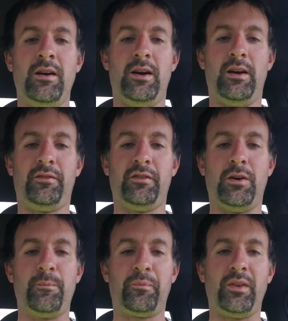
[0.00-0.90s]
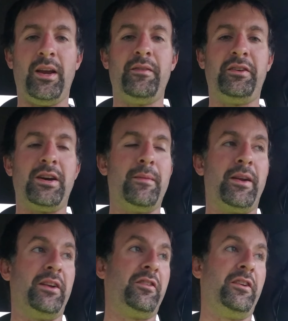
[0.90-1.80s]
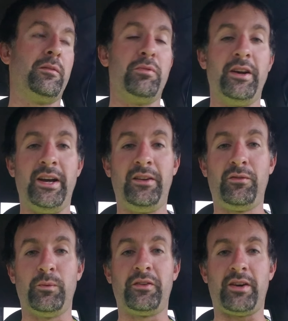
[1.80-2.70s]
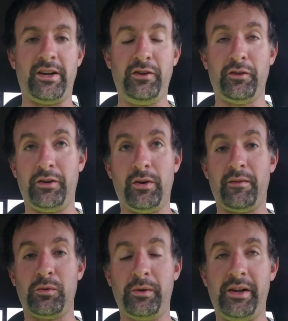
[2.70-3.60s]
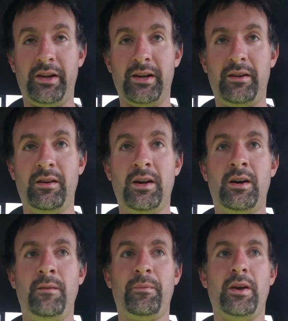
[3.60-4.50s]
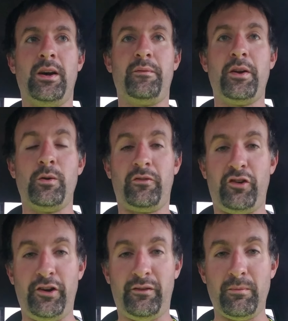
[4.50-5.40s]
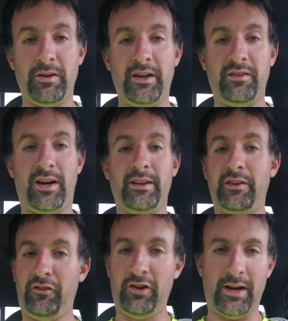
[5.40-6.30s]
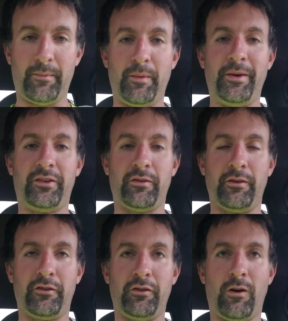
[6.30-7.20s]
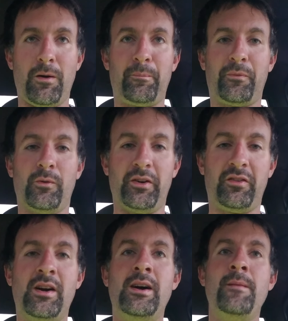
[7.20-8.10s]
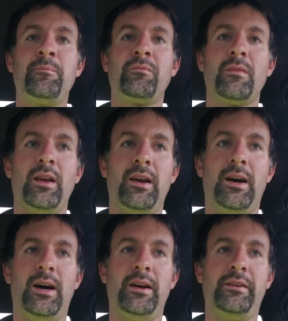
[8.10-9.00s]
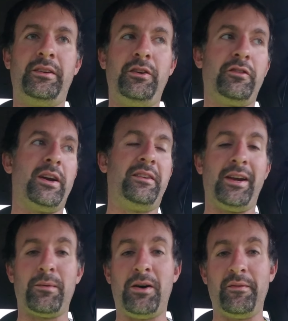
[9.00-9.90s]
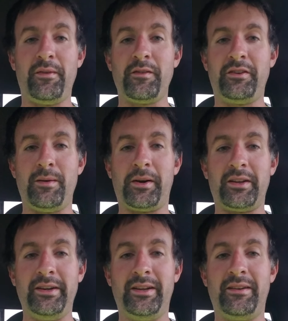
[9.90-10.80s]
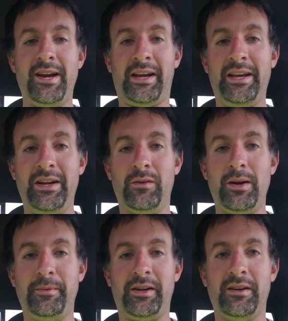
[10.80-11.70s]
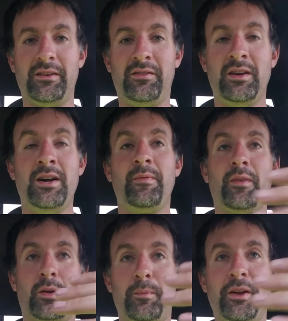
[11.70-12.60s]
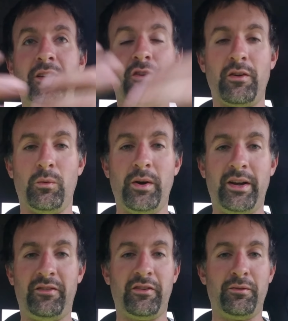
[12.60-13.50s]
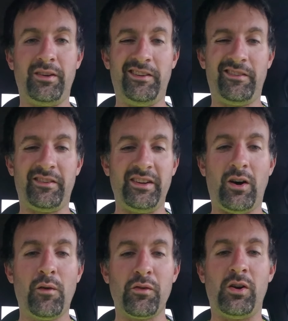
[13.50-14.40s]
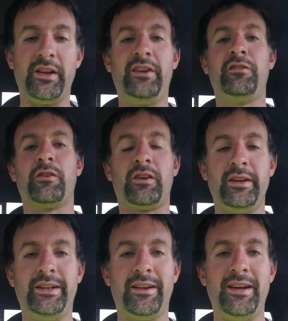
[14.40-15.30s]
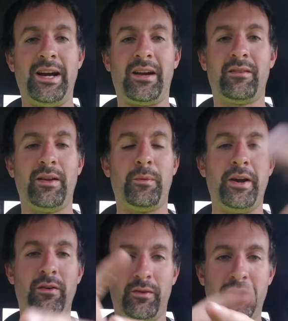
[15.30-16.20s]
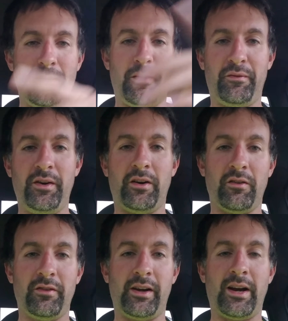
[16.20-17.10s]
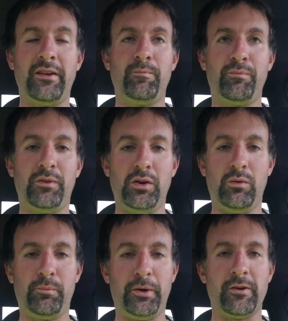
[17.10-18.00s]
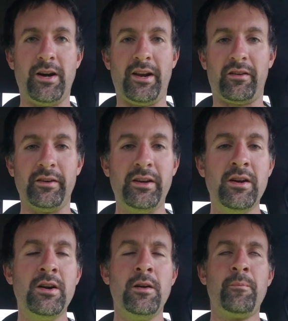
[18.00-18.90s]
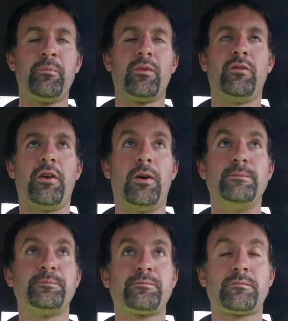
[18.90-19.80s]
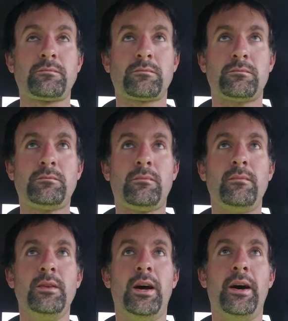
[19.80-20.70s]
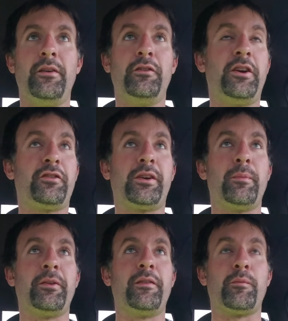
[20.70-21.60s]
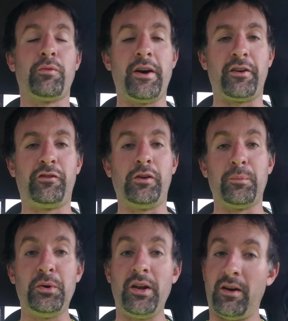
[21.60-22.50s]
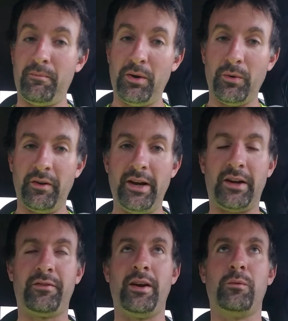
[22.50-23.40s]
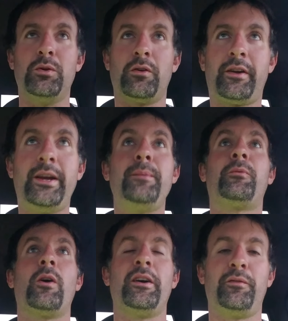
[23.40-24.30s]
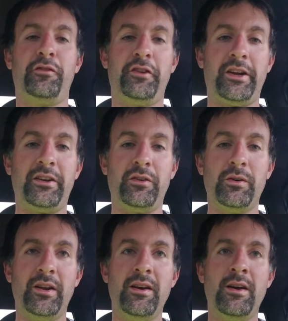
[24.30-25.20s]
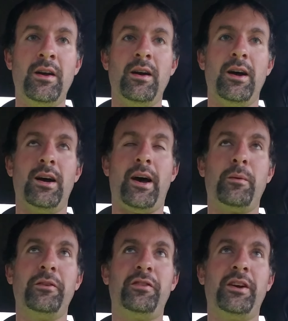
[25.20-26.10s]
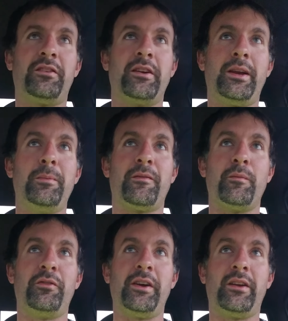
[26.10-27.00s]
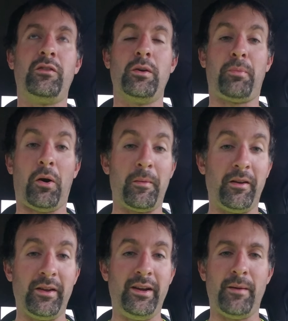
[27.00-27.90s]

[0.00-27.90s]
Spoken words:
So every time that I change the blades, which I usually do it every weekend, if I don't change the blades, I at least check them and make sure they're sharp, which usually I take them off every time I clean the deck anyway, because when the blades aren't in the way, it's just overall easier to clean the deck. That way I don't cut my fingers like I do periodically. So there's actually a couple different products you can put on mower decks that will keep grass from sticking to it. I don't want to say it's going to keep it from sticking to it permanently.